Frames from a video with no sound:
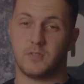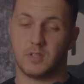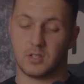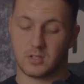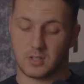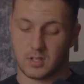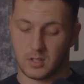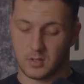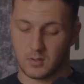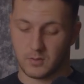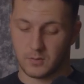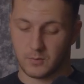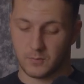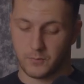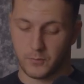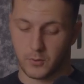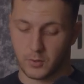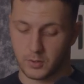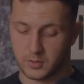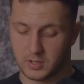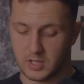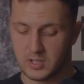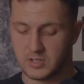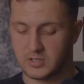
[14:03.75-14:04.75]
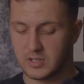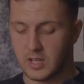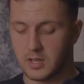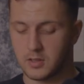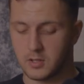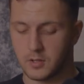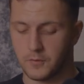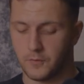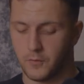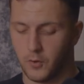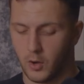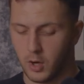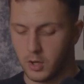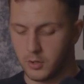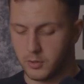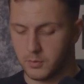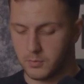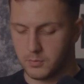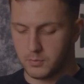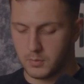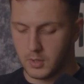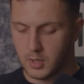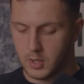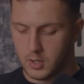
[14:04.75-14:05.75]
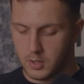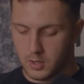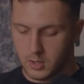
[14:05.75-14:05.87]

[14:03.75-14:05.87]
It can, for descending volume,